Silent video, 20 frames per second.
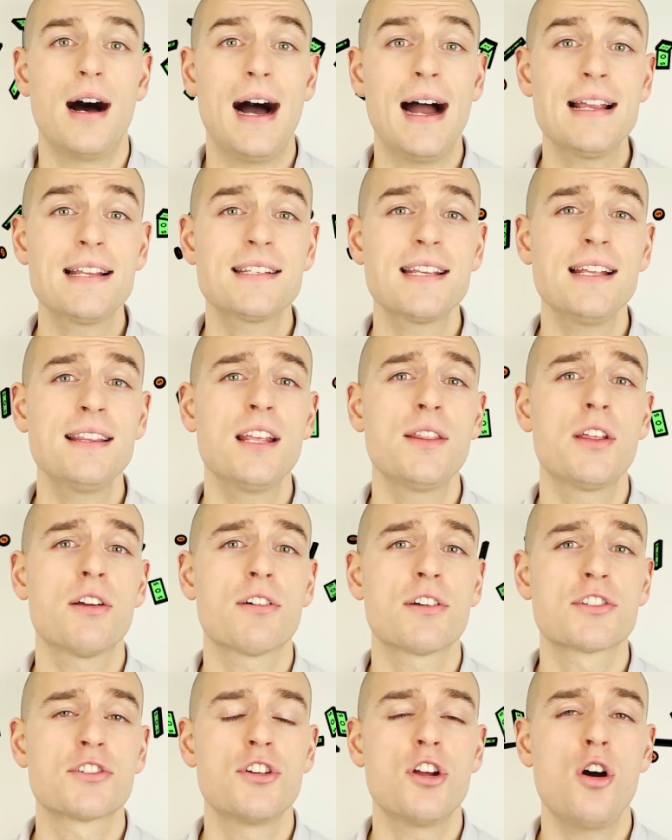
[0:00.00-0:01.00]
I said that
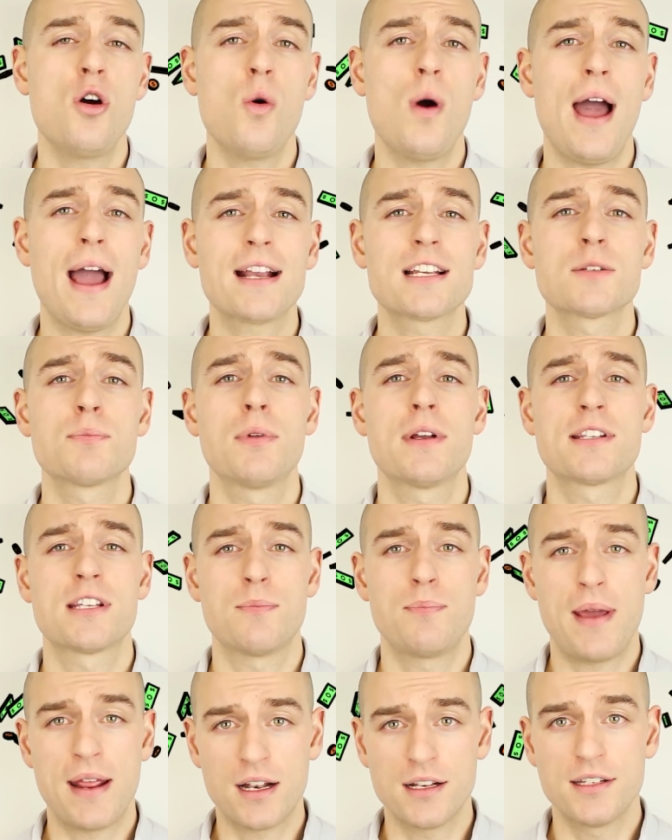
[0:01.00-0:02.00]
there is no
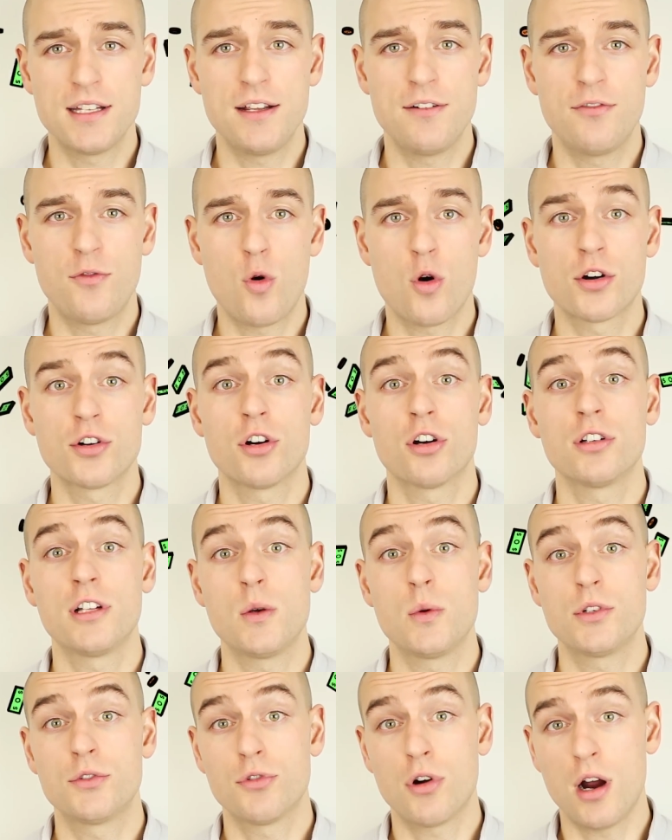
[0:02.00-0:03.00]
explicit penalty for an
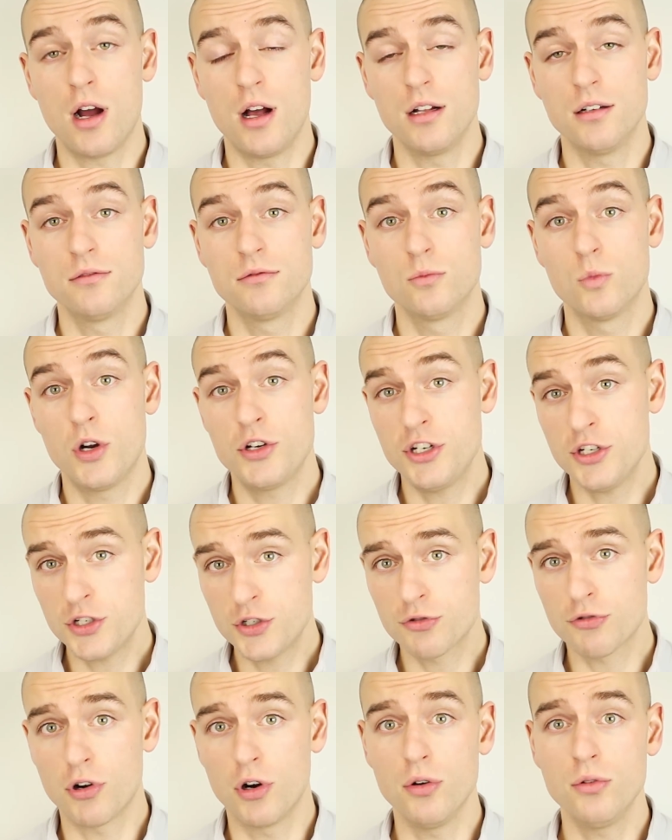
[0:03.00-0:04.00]
early withdrawal, which
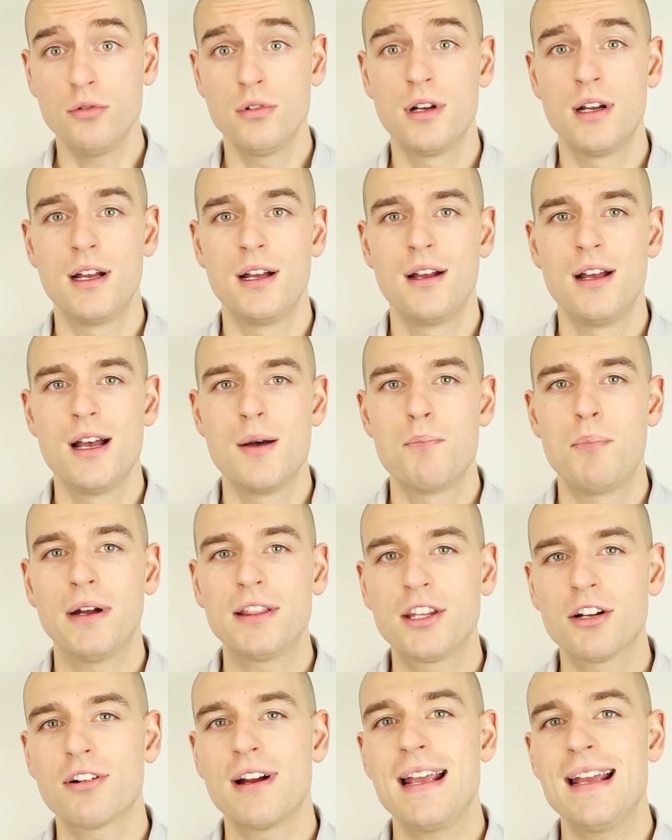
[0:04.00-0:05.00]
is true,
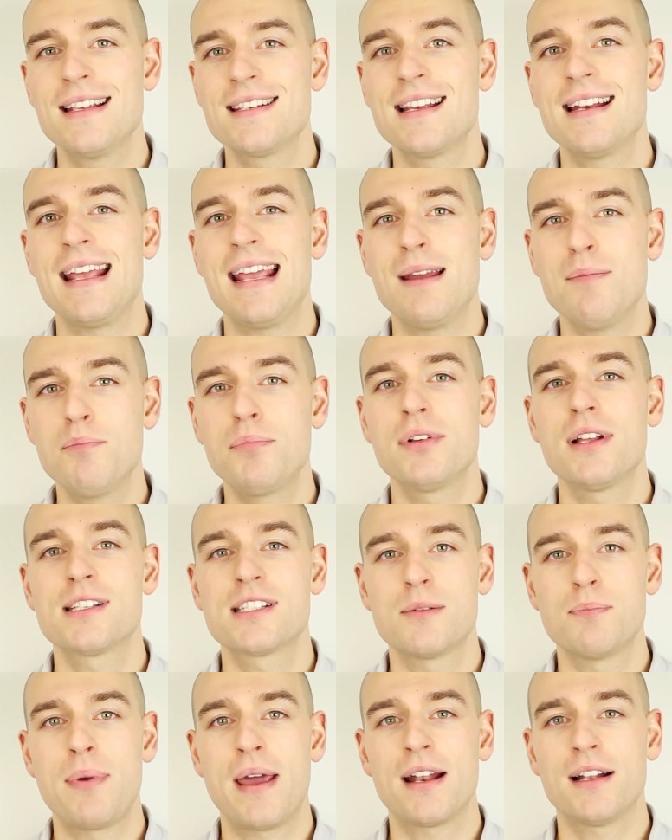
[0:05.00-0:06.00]
but there is an
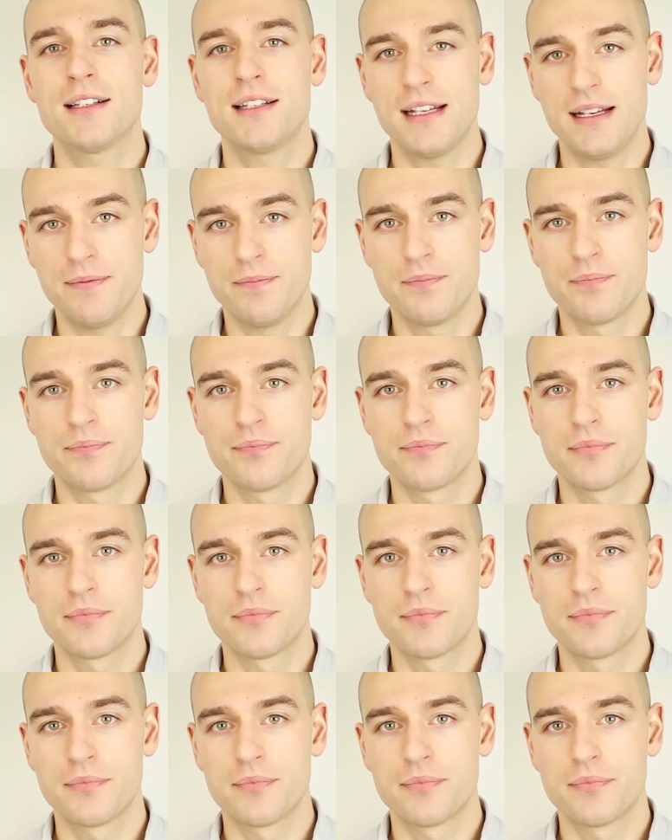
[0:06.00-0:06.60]
implicit penalty.